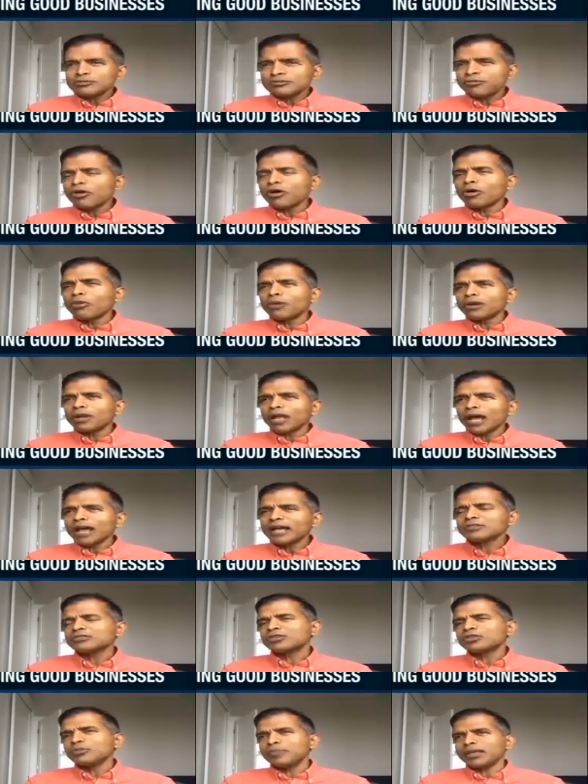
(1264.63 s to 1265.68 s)
forward
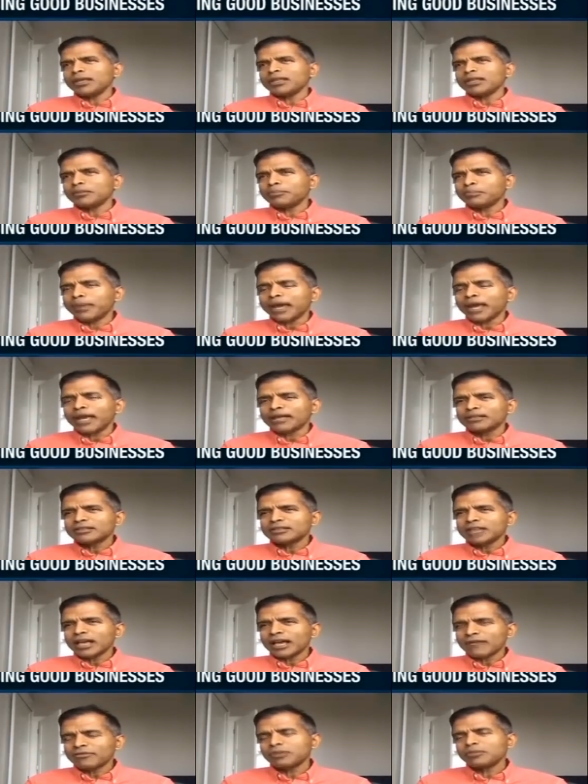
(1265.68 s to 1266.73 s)
has to be that
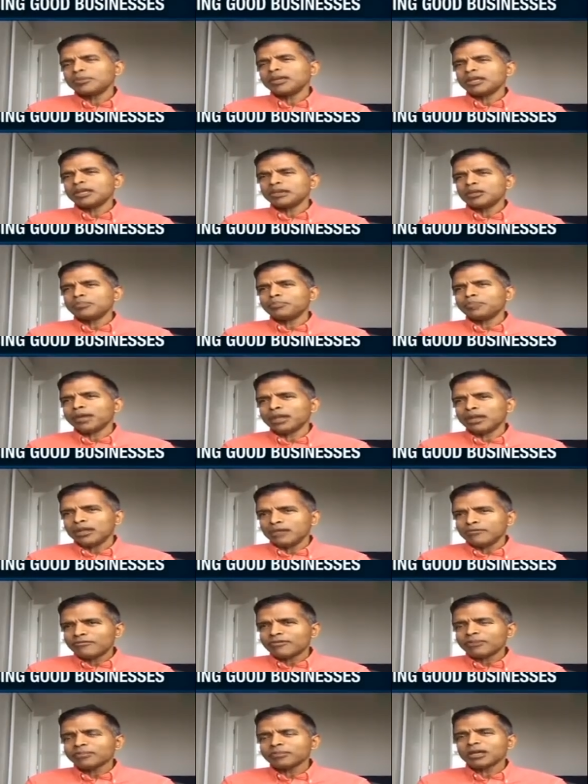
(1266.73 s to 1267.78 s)
banks have to be
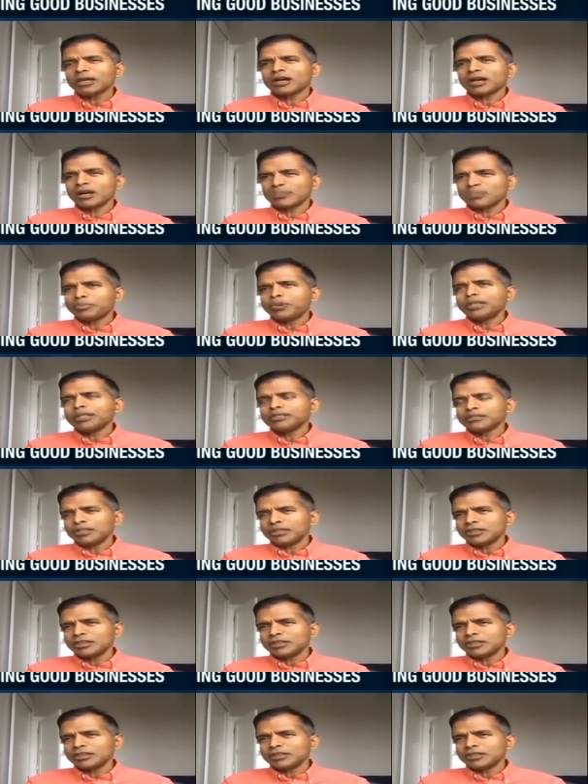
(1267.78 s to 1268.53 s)
independent from the companies